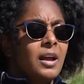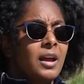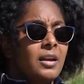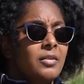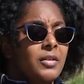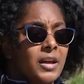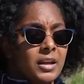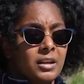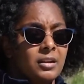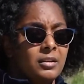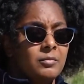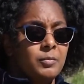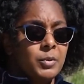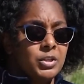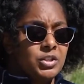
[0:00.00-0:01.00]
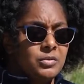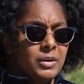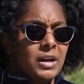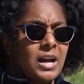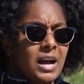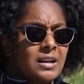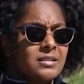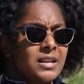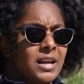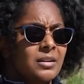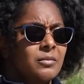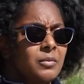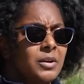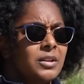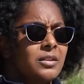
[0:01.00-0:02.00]
and they can put you in contact
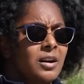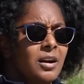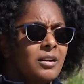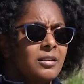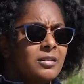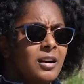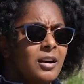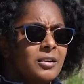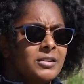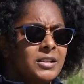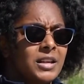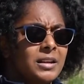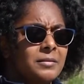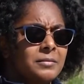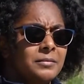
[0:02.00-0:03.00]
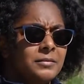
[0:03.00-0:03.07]
with our, our team.